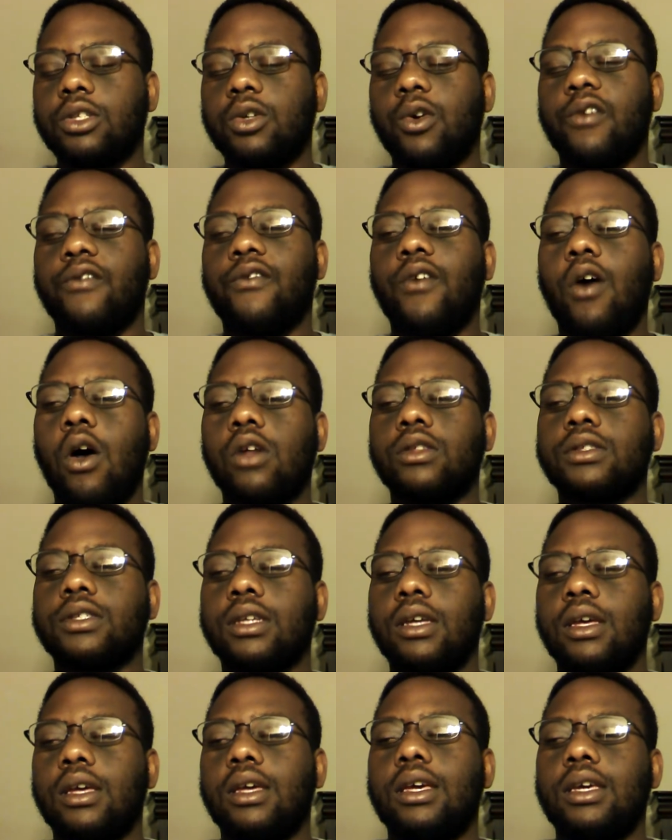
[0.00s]

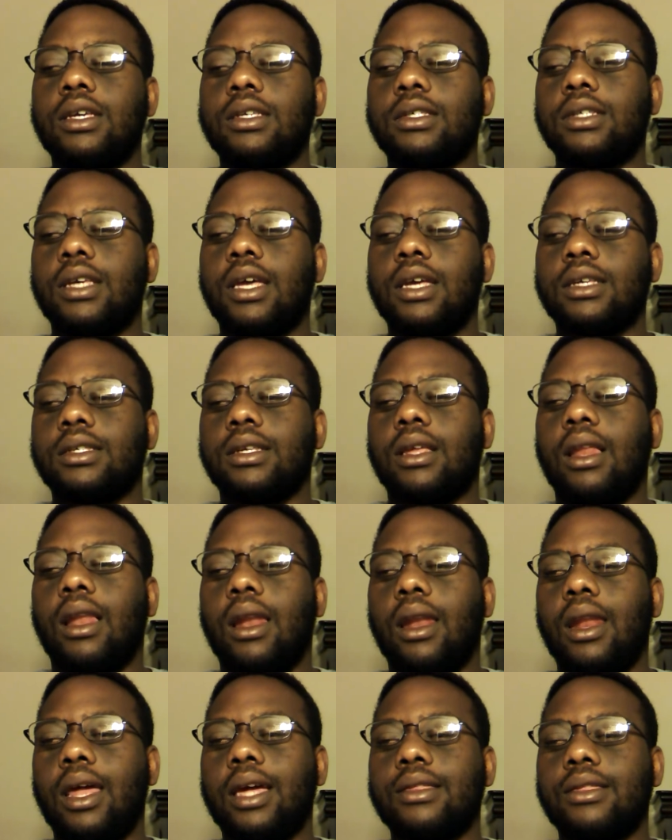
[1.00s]
Torvald, he says,
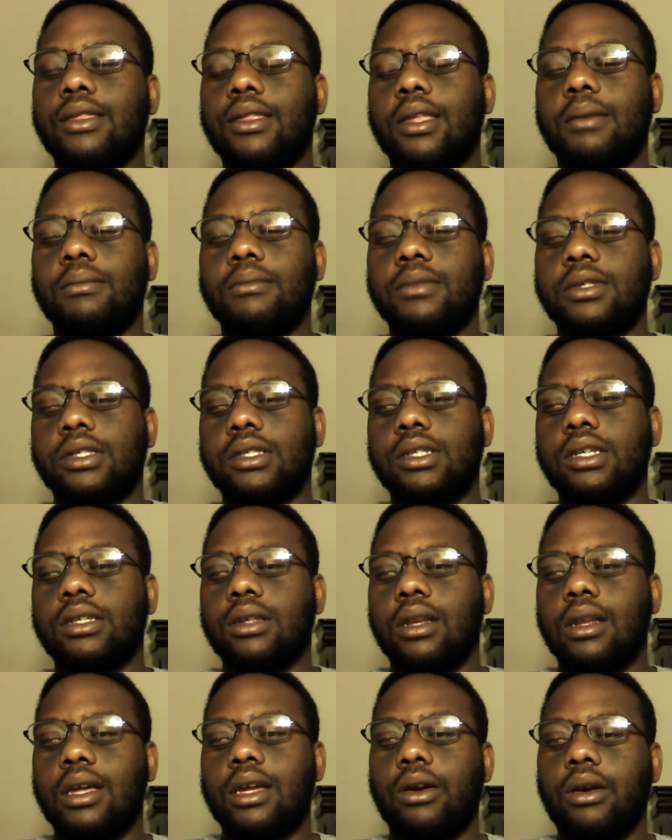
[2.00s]
"Let them see
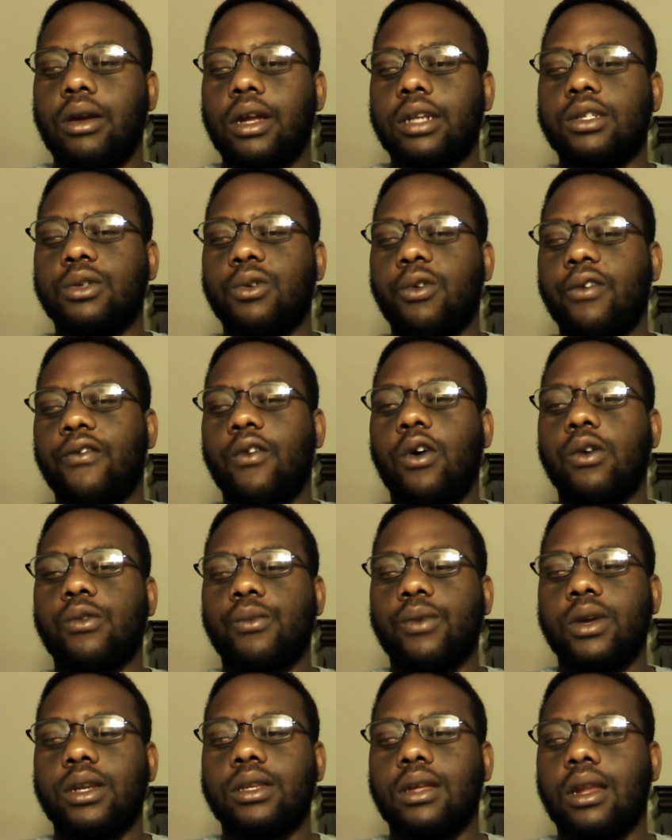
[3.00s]
the letter. Let Torvald
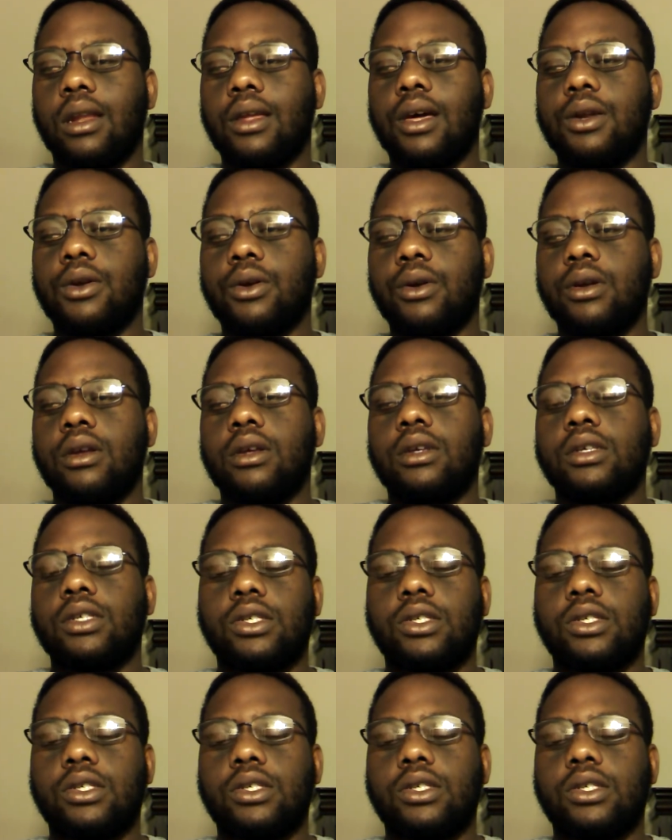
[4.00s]
read the letter."